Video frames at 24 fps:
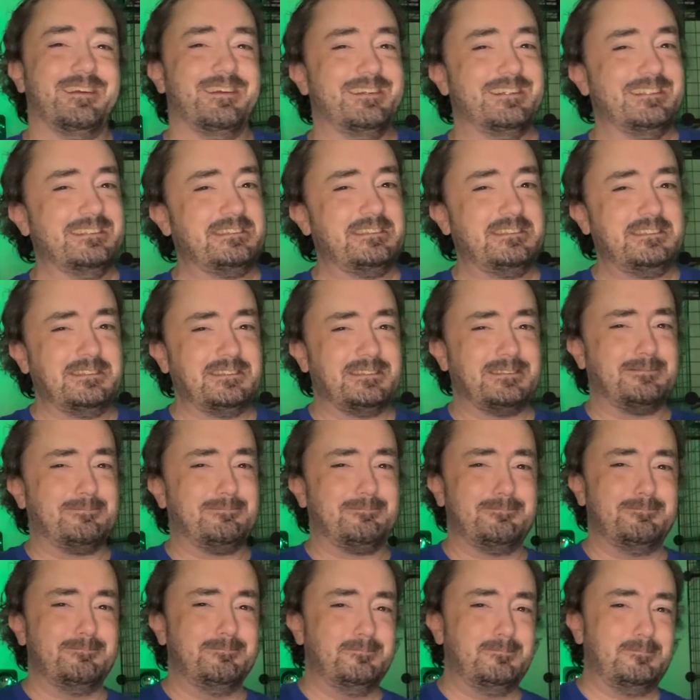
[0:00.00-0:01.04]
It's just
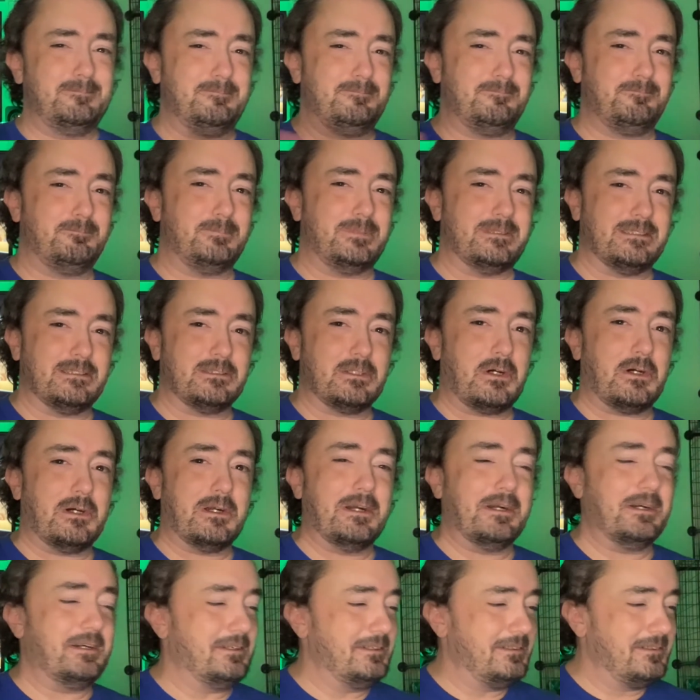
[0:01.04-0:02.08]
bizarre.